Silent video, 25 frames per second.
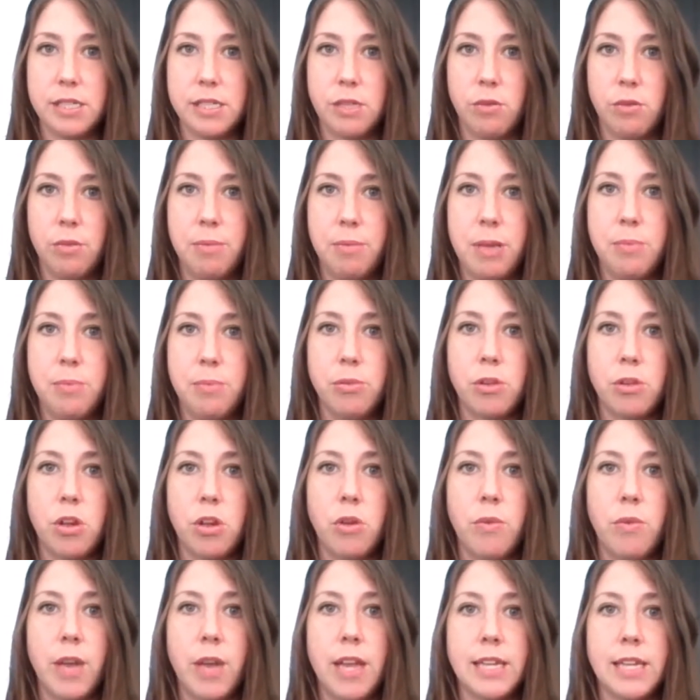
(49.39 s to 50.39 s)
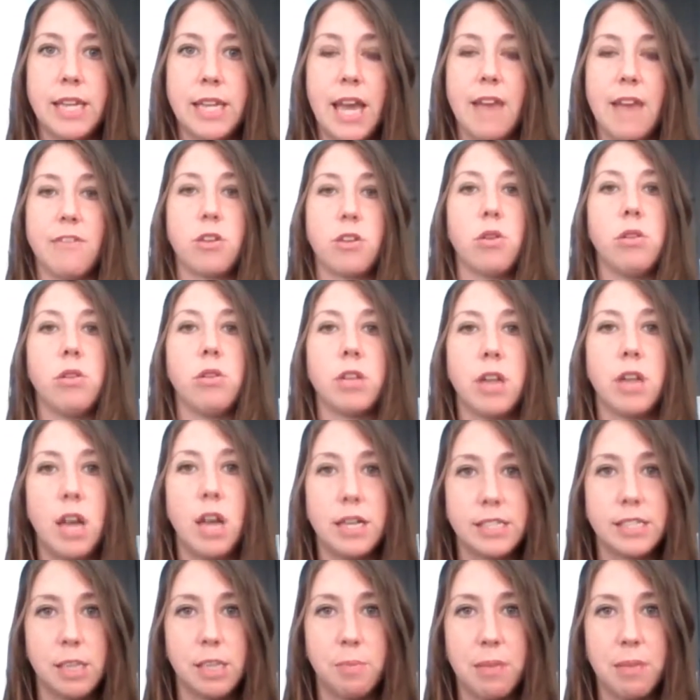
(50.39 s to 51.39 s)
So when people go in to have a
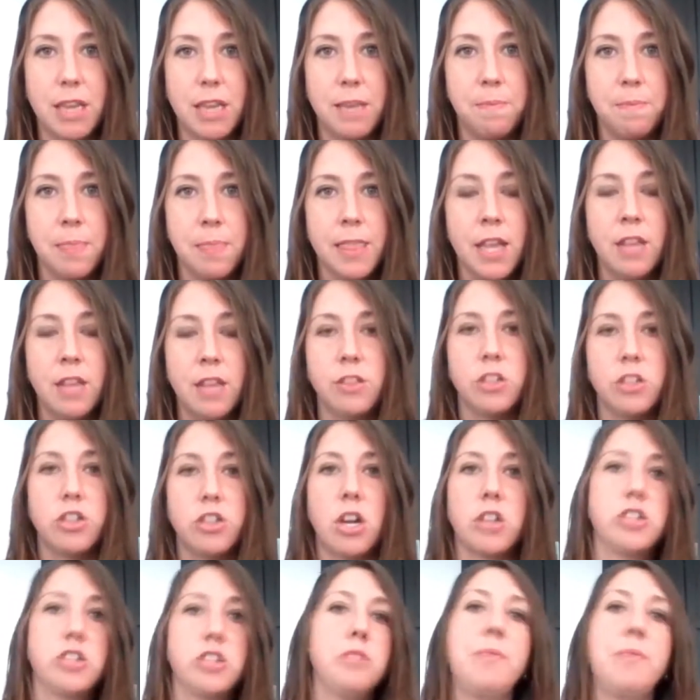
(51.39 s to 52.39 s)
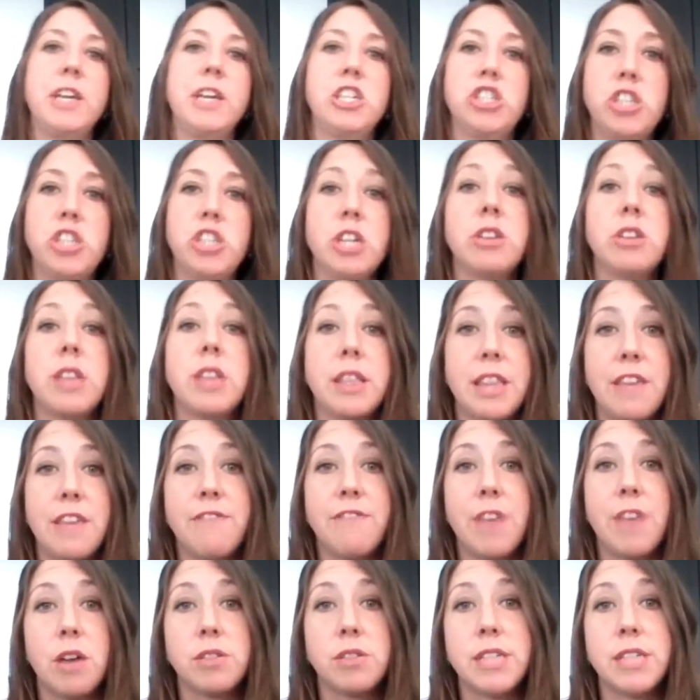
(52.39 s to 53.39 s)
colonoscopy, their doctor may share that they
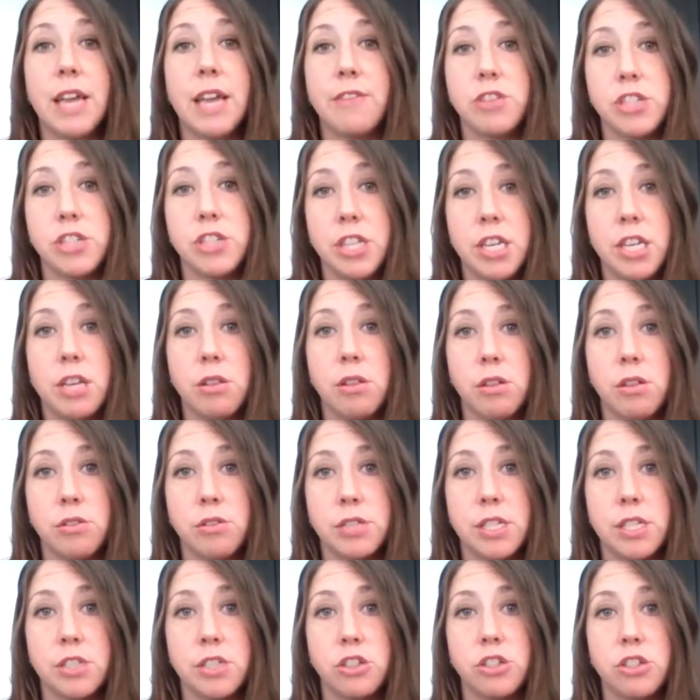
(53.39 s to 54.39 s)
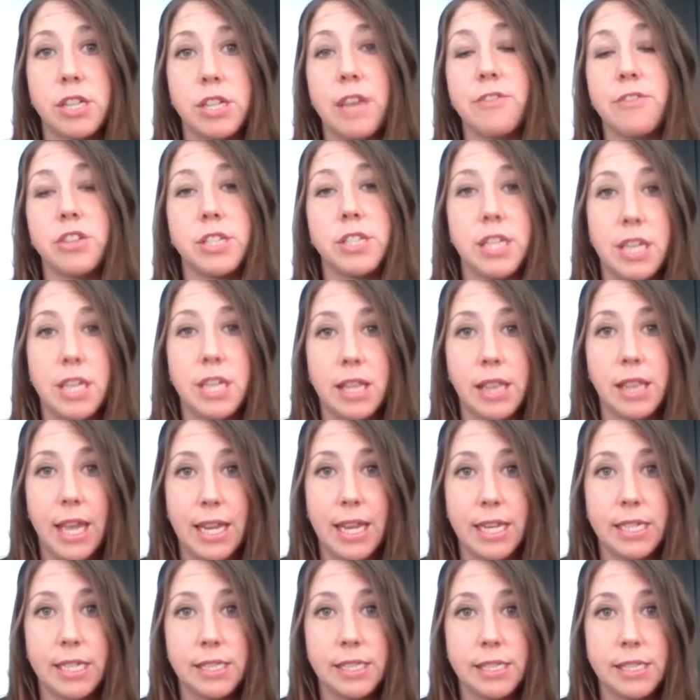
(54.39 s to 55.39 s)
found diverticulosis or
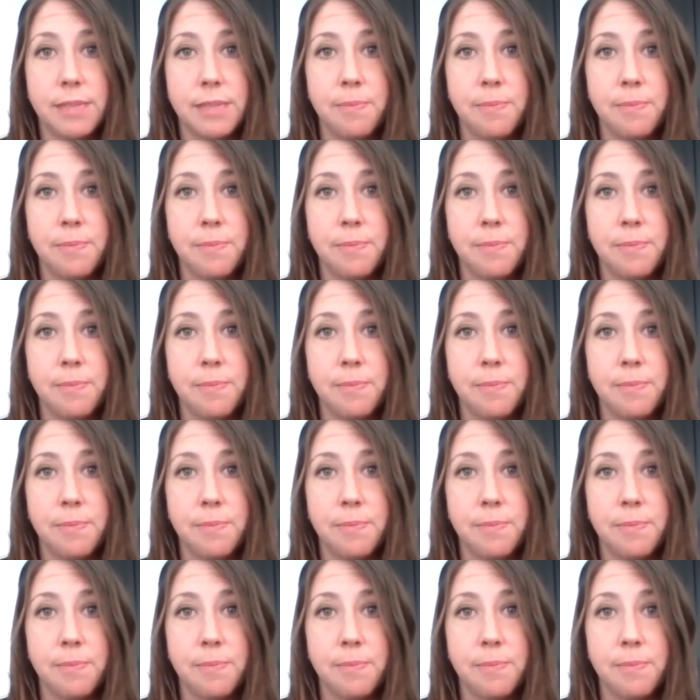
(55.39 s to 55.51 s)
diverticulitis.